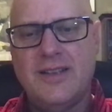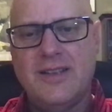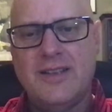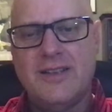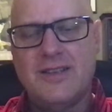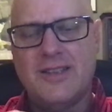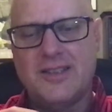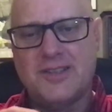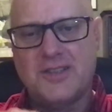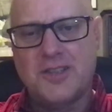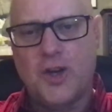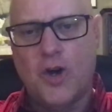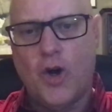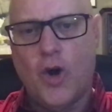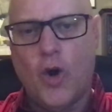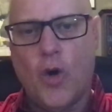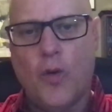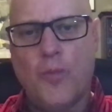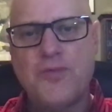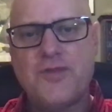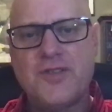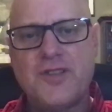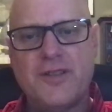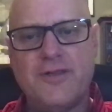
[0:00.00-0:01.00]
that the
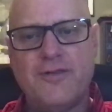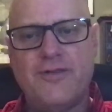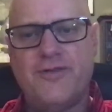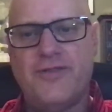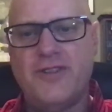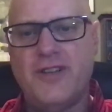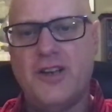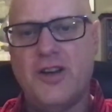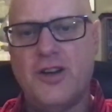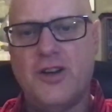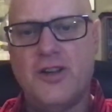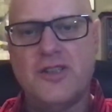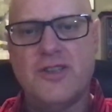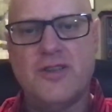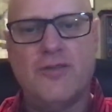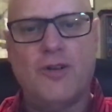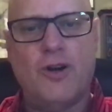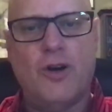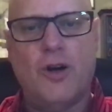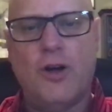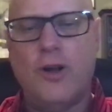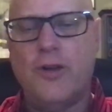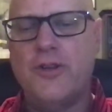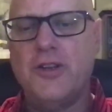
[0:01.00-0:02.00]
hopes and fears of
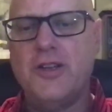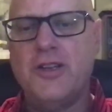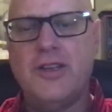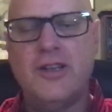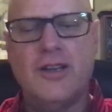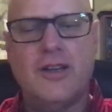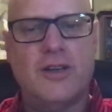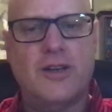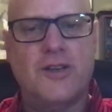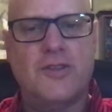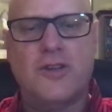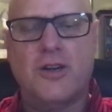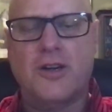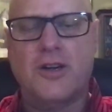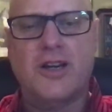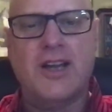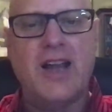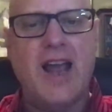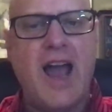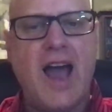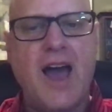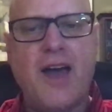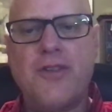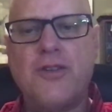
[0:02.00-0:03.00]
all the years are
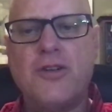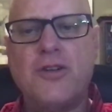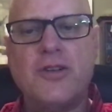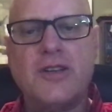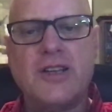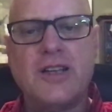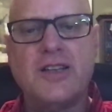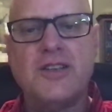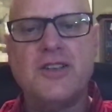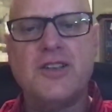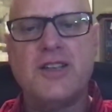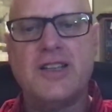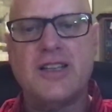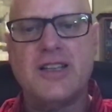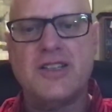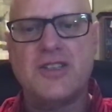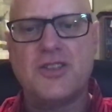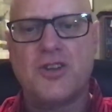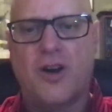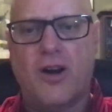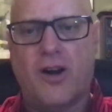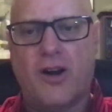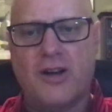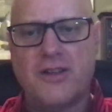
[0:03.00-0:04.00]
gathered into his
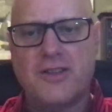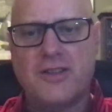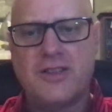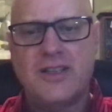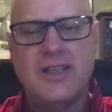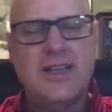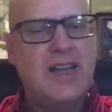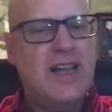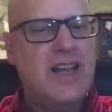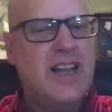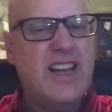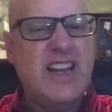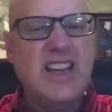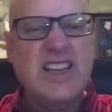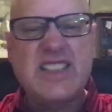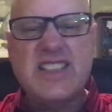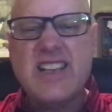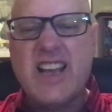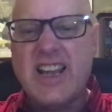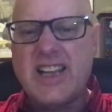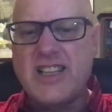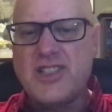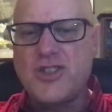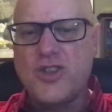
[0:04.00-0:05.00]
heart. He
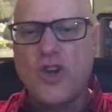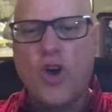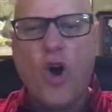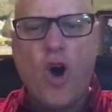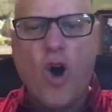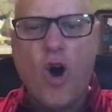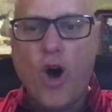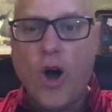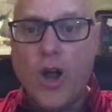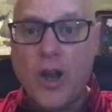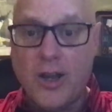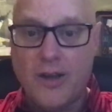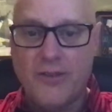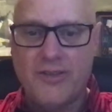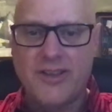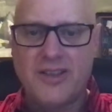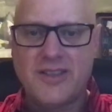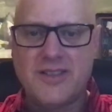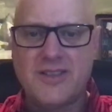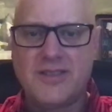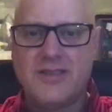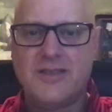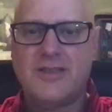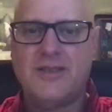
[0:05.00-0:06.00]
takes all of
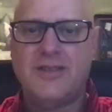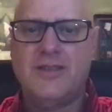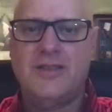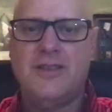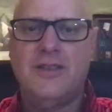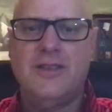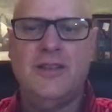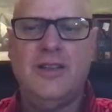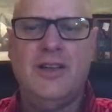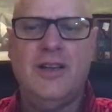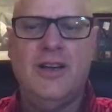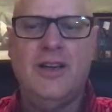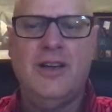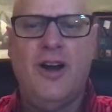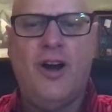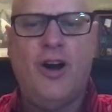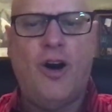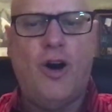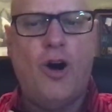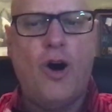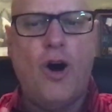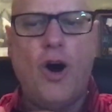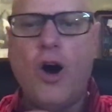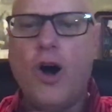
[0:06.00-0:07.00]
it,
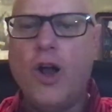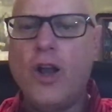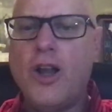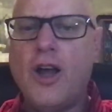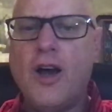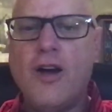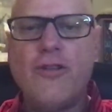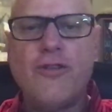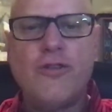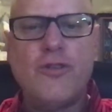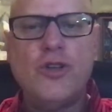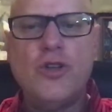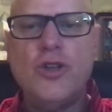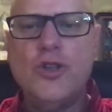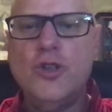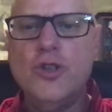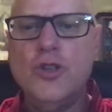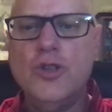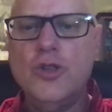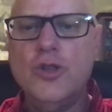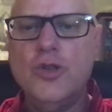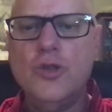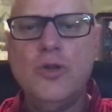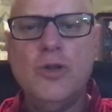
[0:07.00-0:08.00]
all of
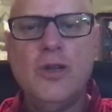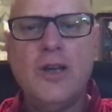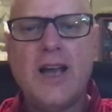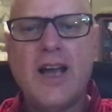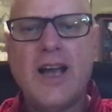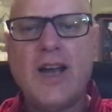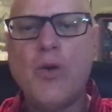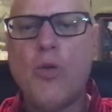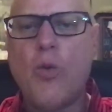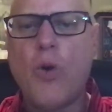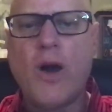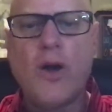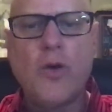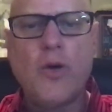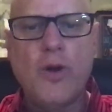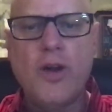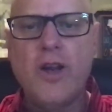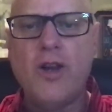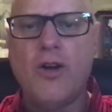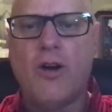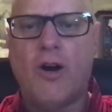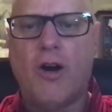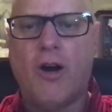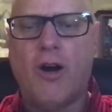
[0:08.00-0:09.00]
who and what
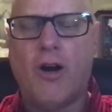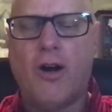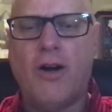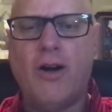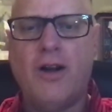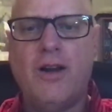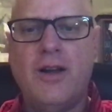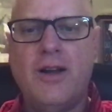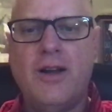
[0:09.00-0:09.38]
we are,